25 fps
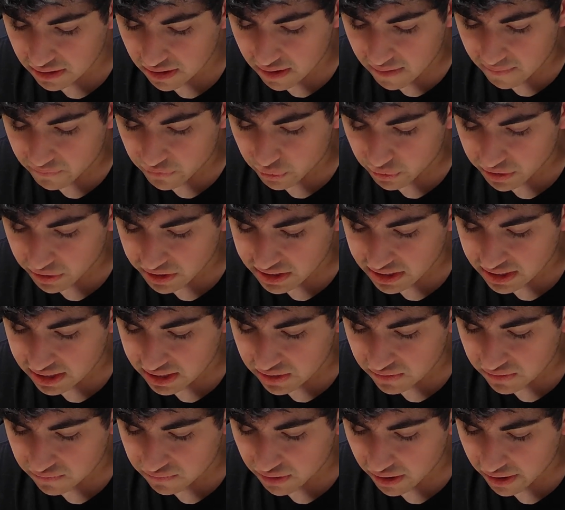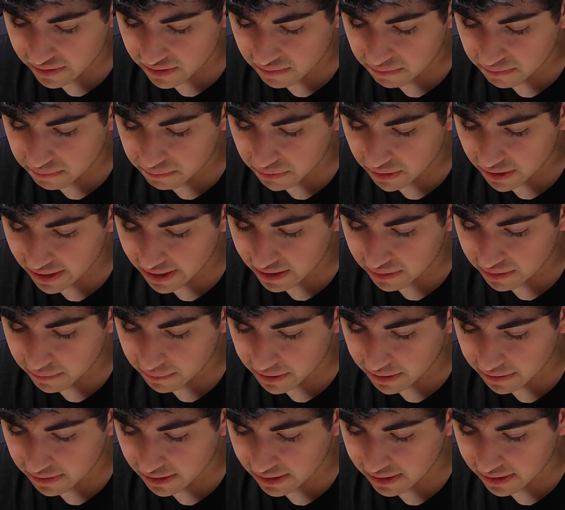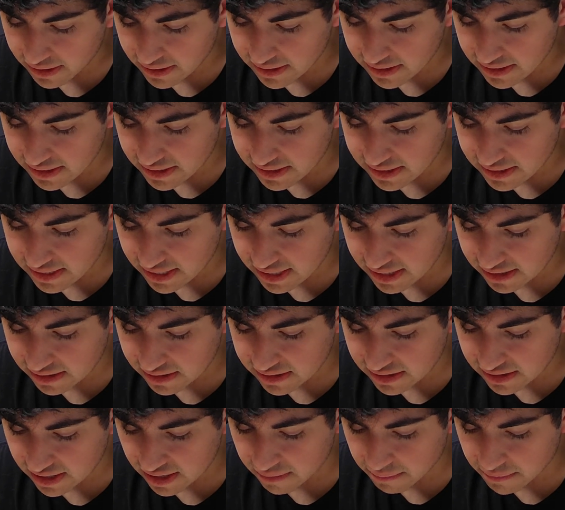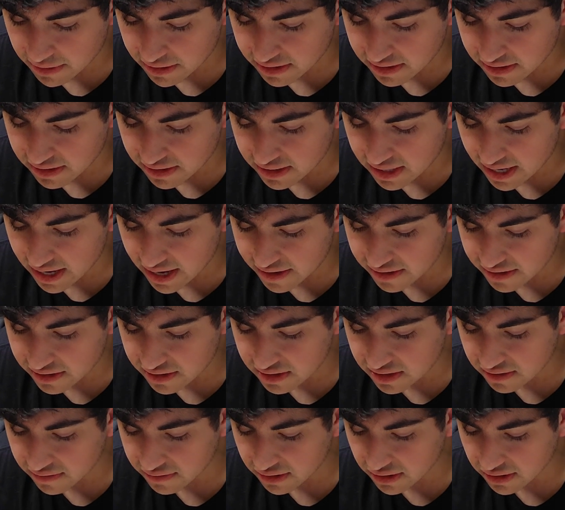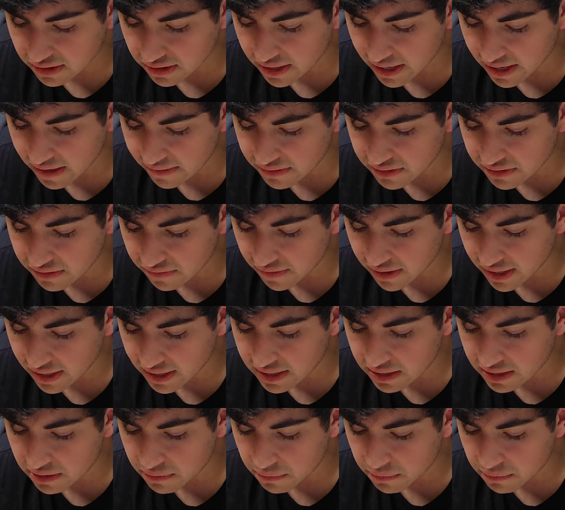which he is fond of playing with in his insane excitement, to the hazard of the lives of any